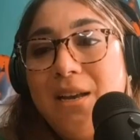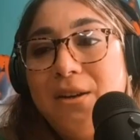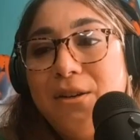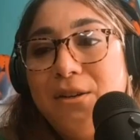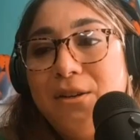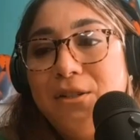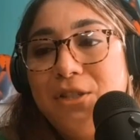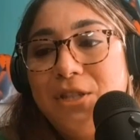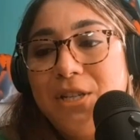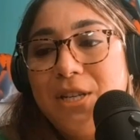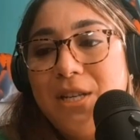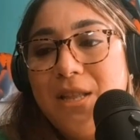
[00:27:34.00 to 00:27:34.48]

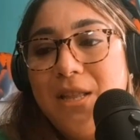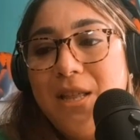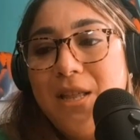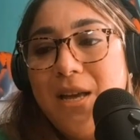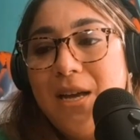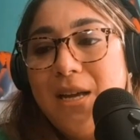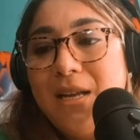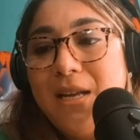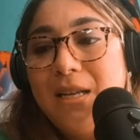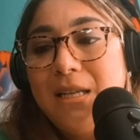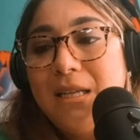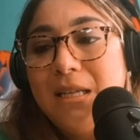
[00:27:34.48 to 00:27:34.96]
energy
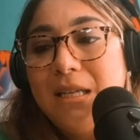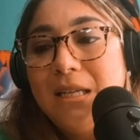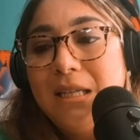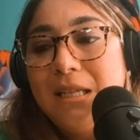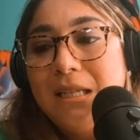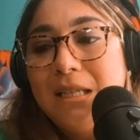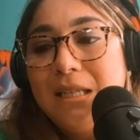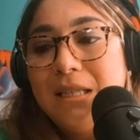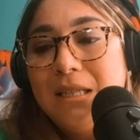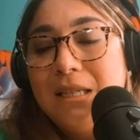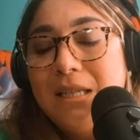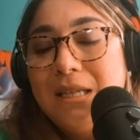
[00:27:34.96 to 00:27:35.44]
that
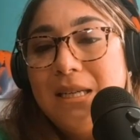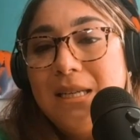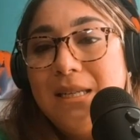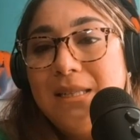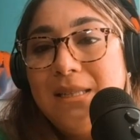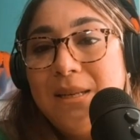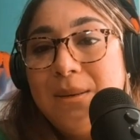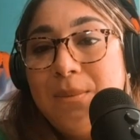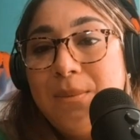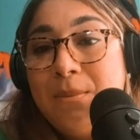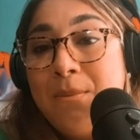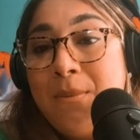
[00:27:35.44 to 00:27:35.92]

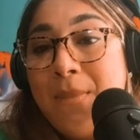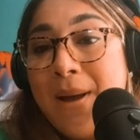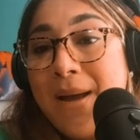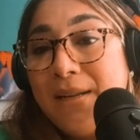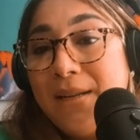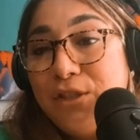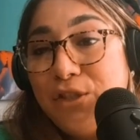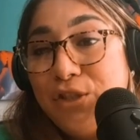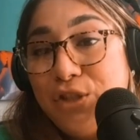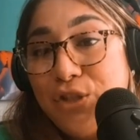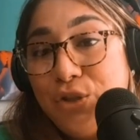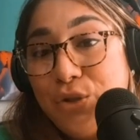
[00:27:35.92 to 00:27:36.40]
isn't
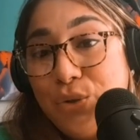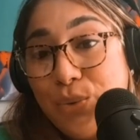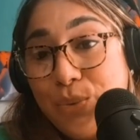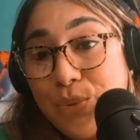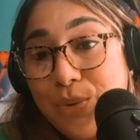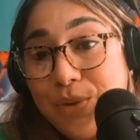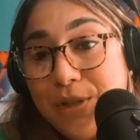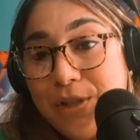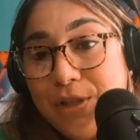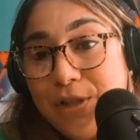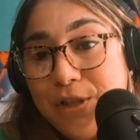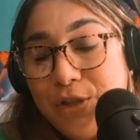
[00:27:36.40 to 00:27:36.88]
matching
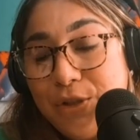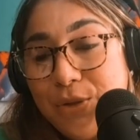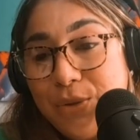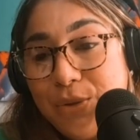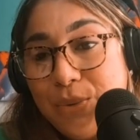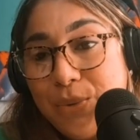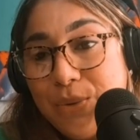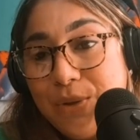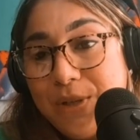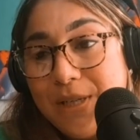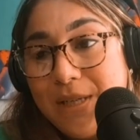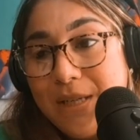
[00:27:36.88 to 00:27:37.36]
yours
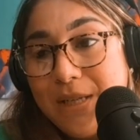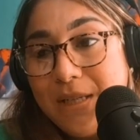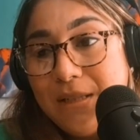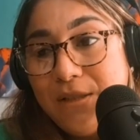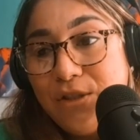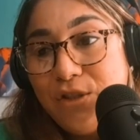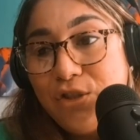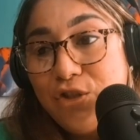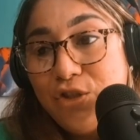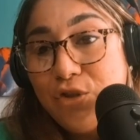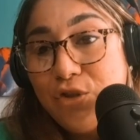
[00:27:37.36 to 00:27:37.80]
or is